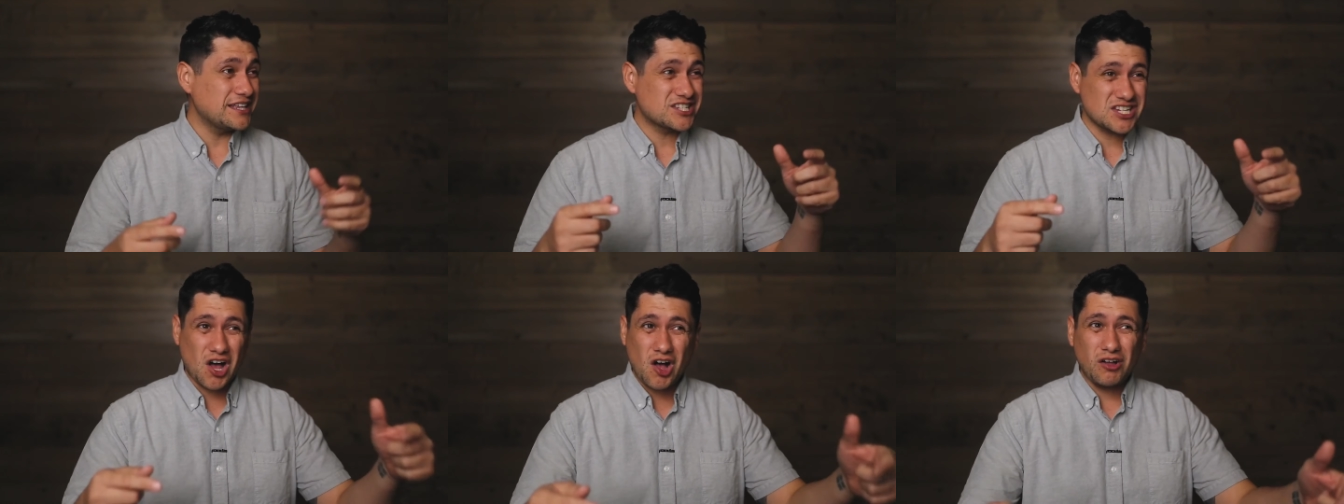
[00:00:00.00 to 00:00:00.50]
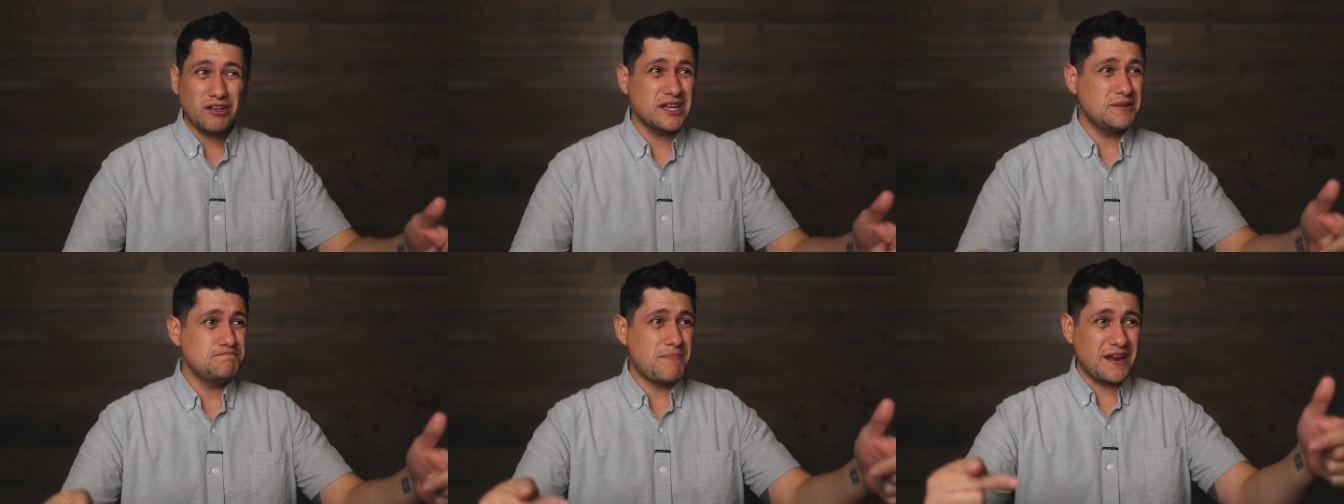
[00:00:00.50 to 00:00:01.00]
It's all
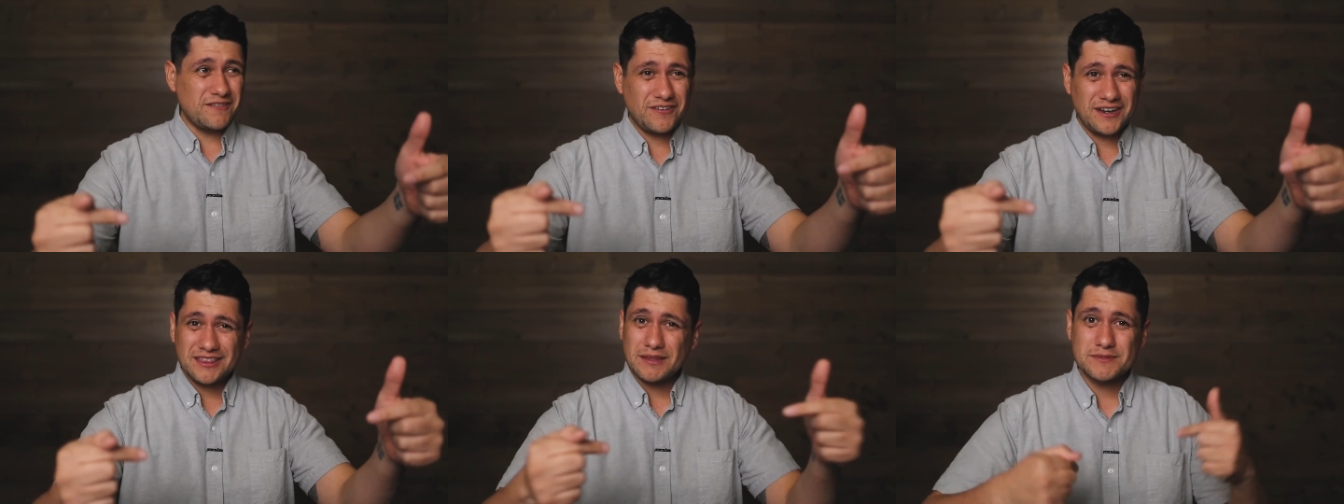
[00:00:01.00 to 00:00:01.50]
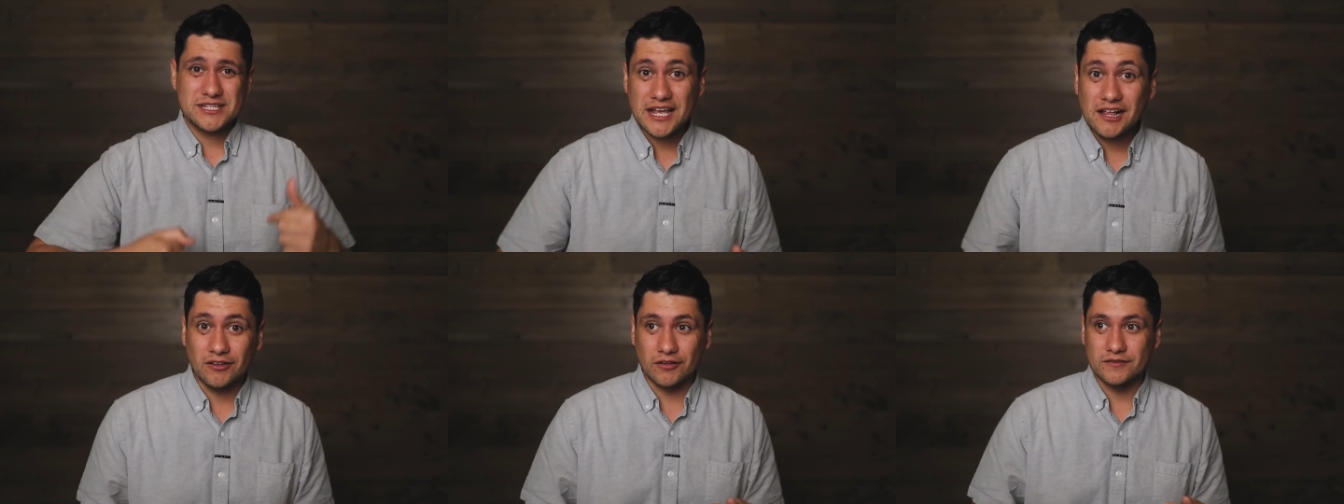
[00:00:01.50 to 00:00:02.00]
in benefiting
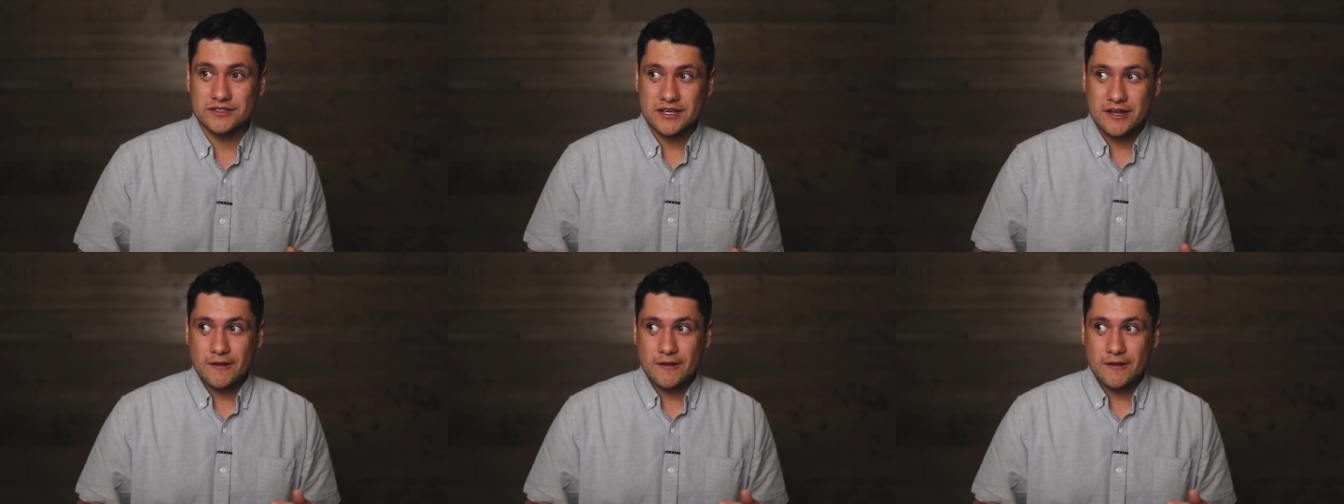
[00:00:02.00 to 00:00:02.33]
themselves.